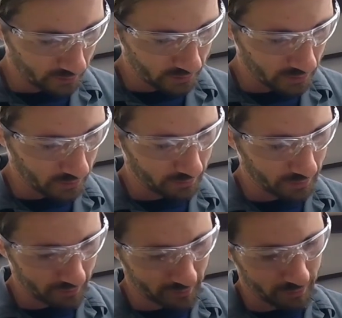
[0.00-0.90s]
instead of coming
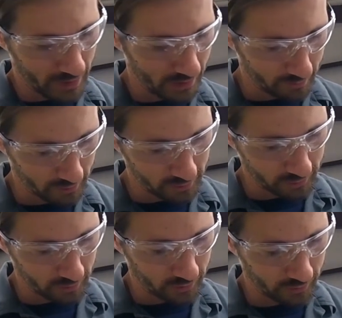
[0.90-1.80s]
out the back, I'm going to
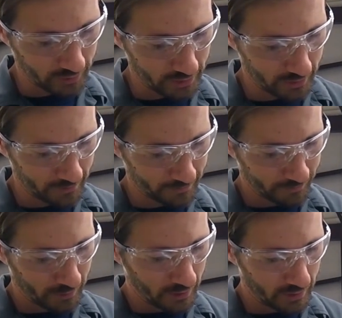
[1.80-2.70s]
drill a hole right here
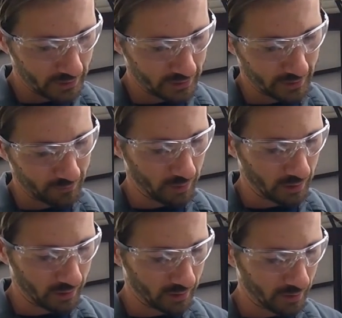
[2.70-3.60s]
and just have the
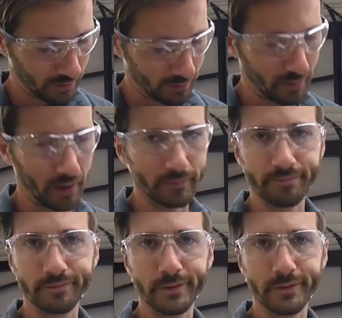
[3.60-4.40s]
wire come out the bottom.